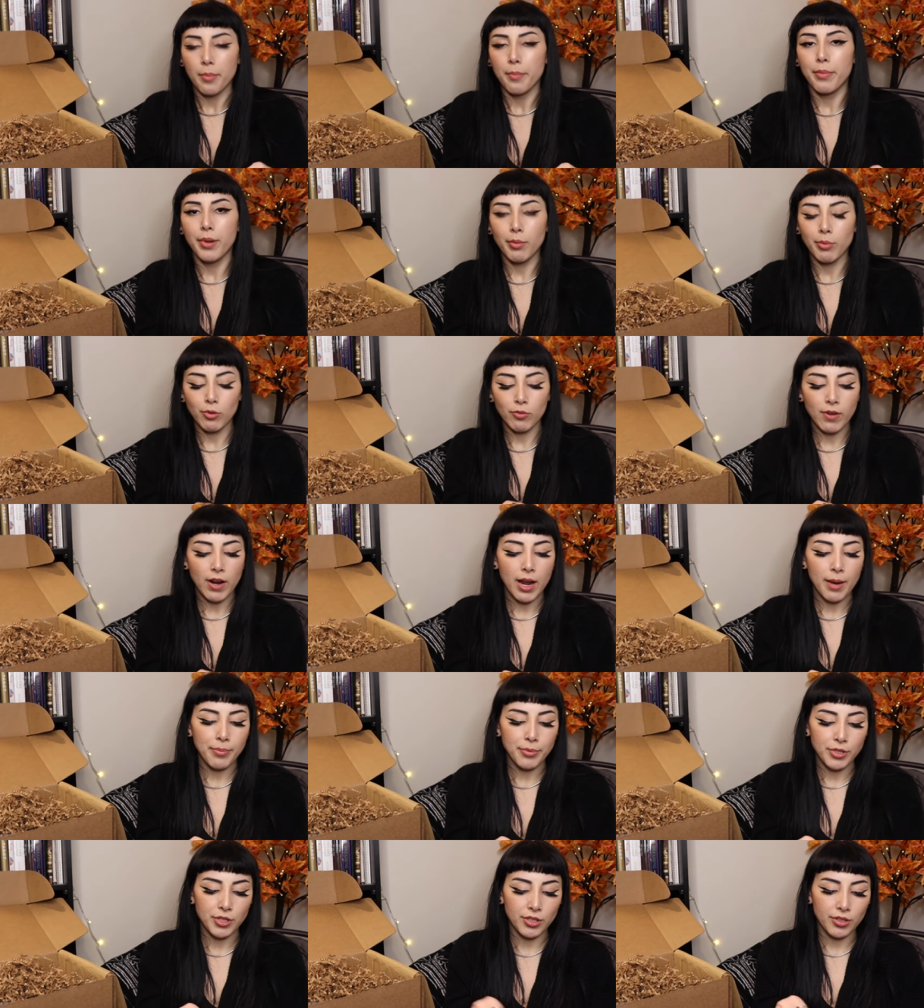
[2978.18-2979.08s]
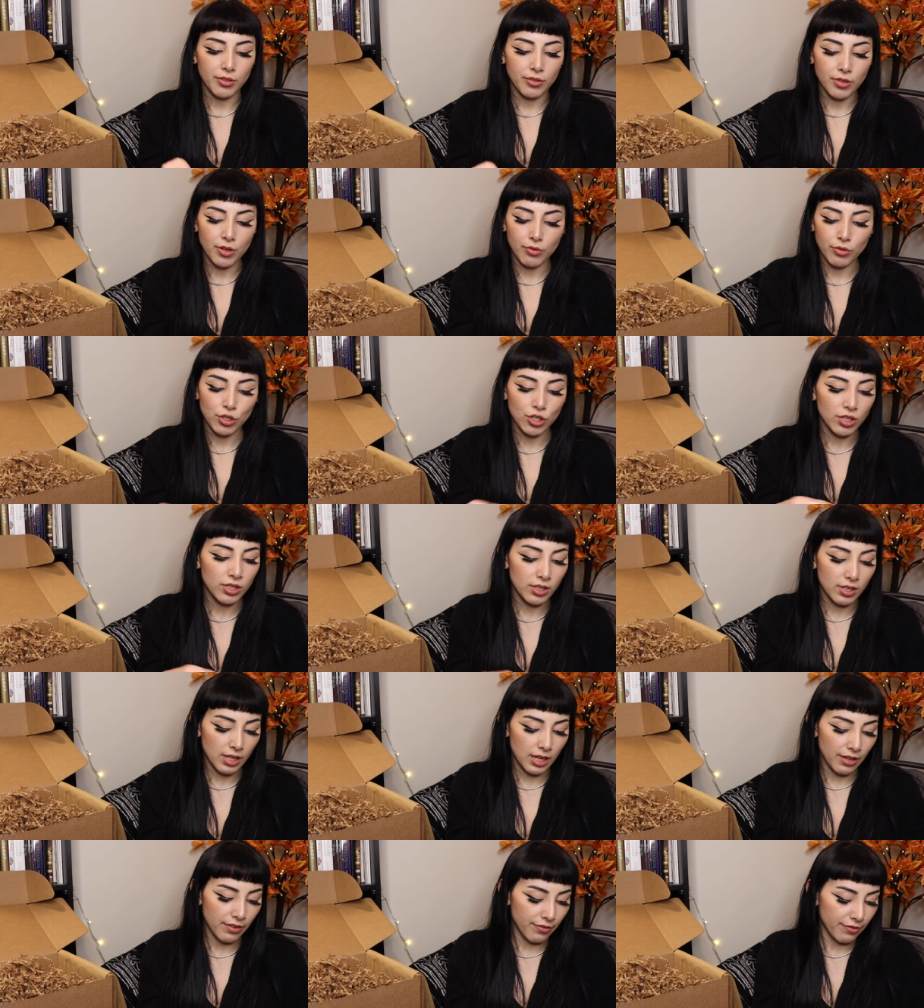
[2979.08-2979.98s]
bubble wrapped, so you know she's
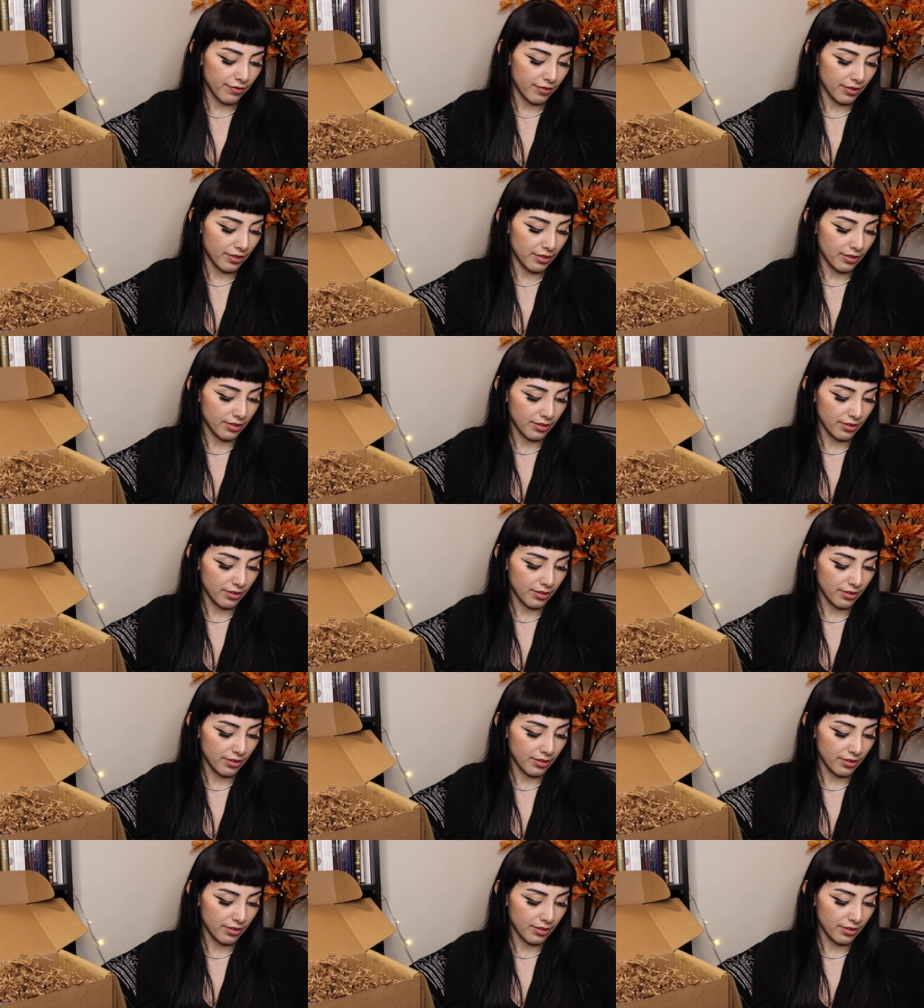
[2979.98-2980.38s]
safe.